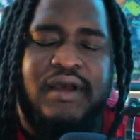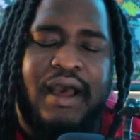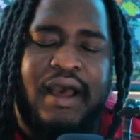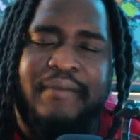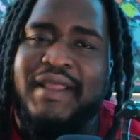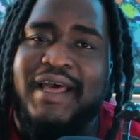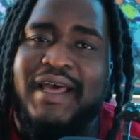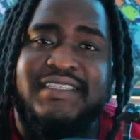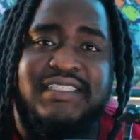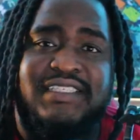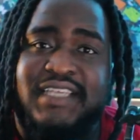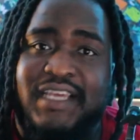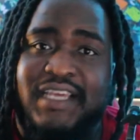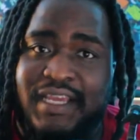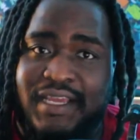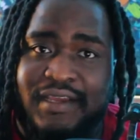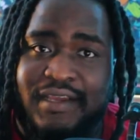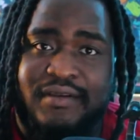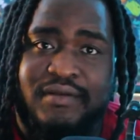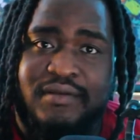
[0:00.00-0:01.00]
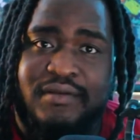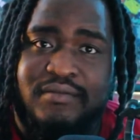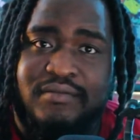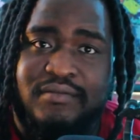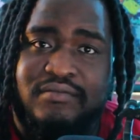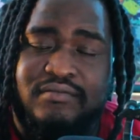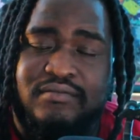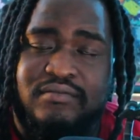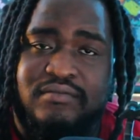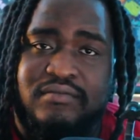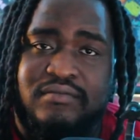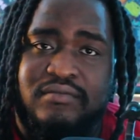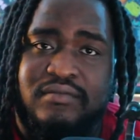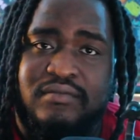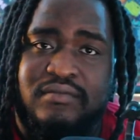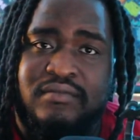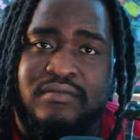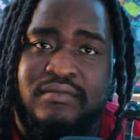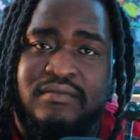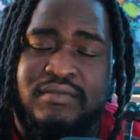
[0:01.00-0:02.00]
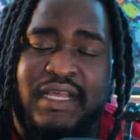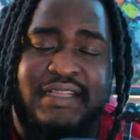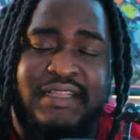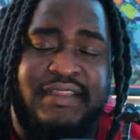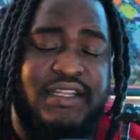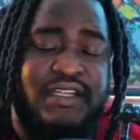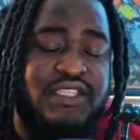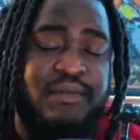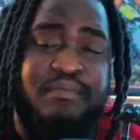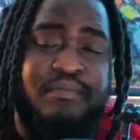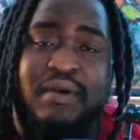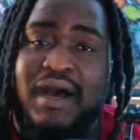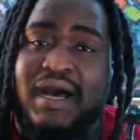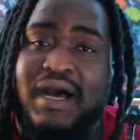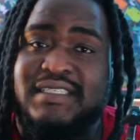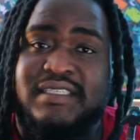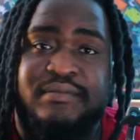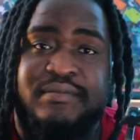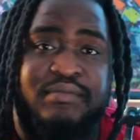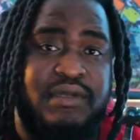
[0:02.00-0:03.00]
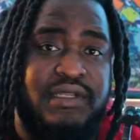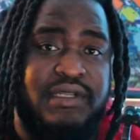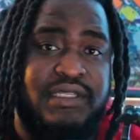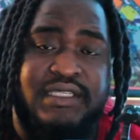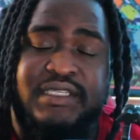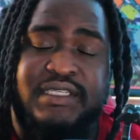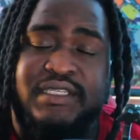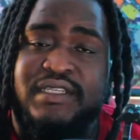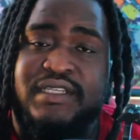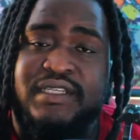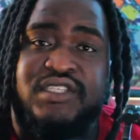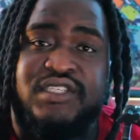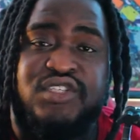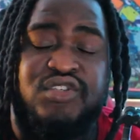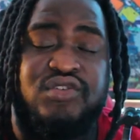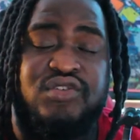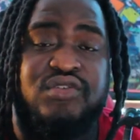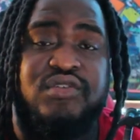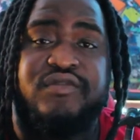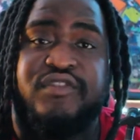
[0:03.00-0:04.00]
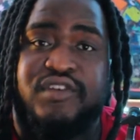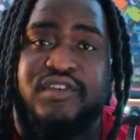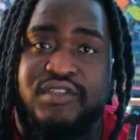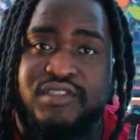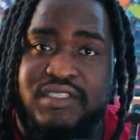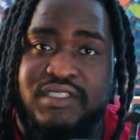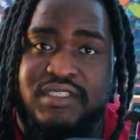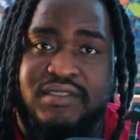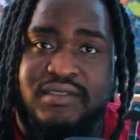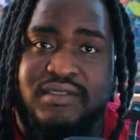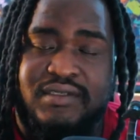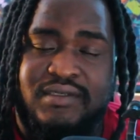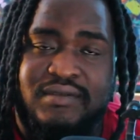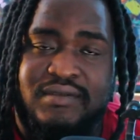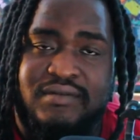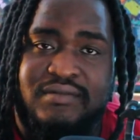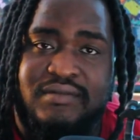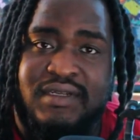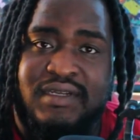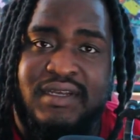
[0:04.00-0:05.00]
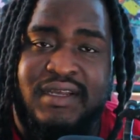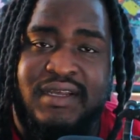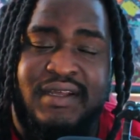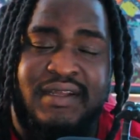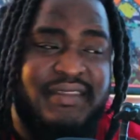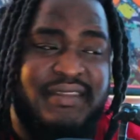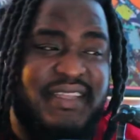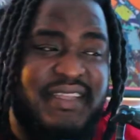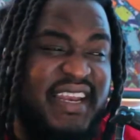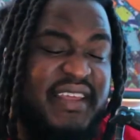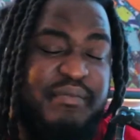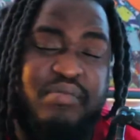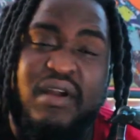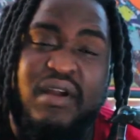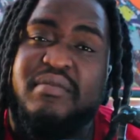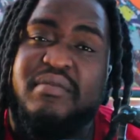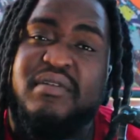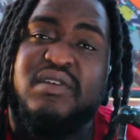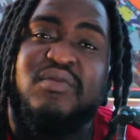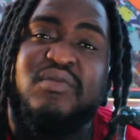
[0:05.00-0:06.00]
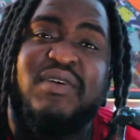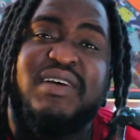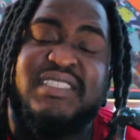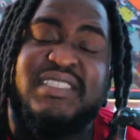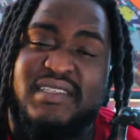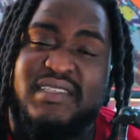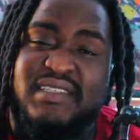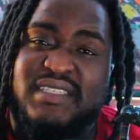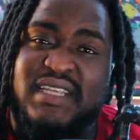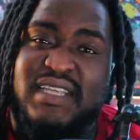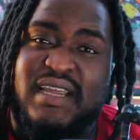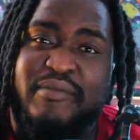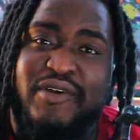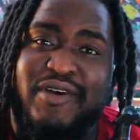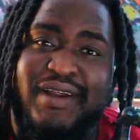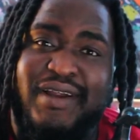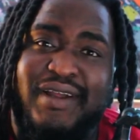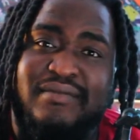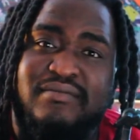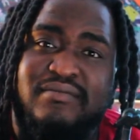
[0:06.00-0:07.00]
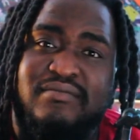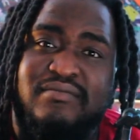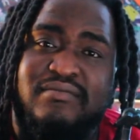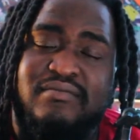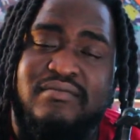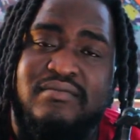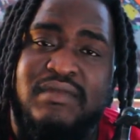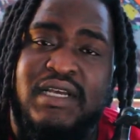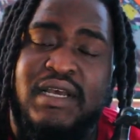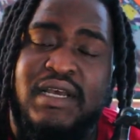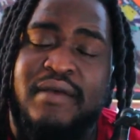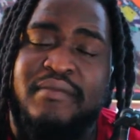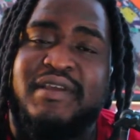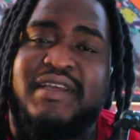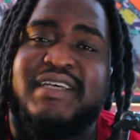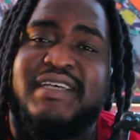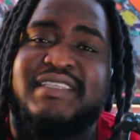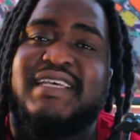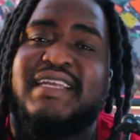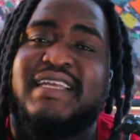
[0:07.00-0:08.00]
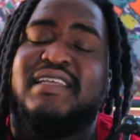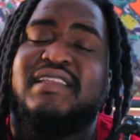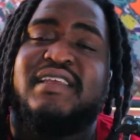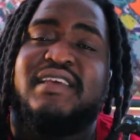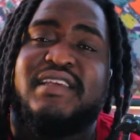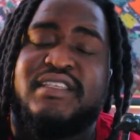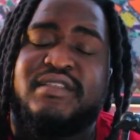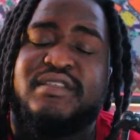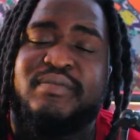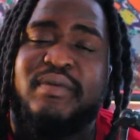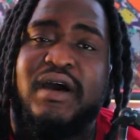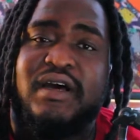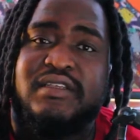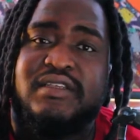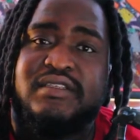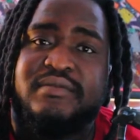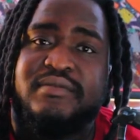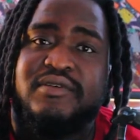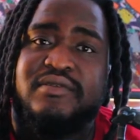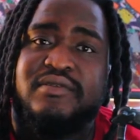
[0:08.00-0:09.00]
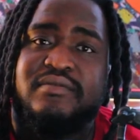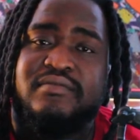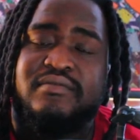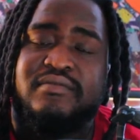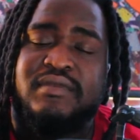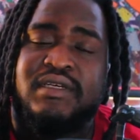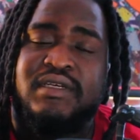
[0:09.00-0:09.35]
I'm not saying that there's a possibility in this universe that he probably wasn't a samurai, because anything is possible.